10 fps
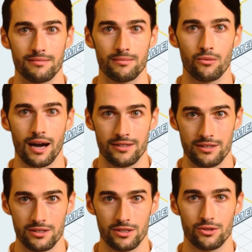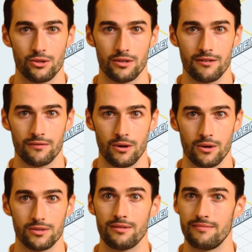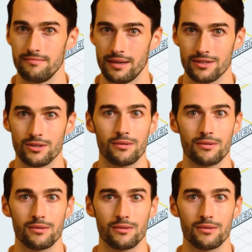ranks security flaws based